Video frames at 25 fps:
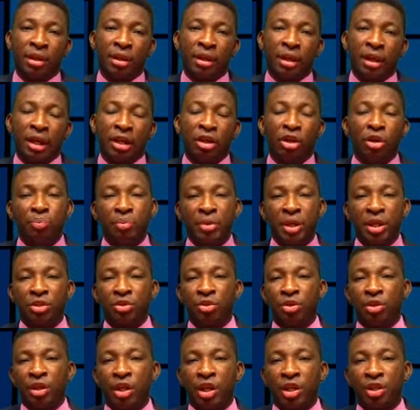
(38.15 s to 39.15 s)
and updates on
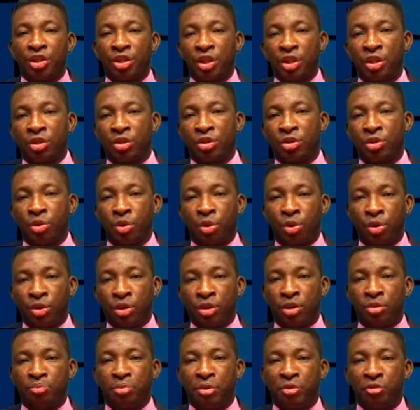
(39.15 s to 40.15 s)
the Asian
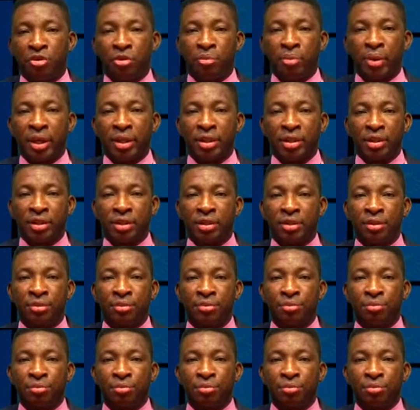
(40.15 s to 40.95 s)
stocks performance.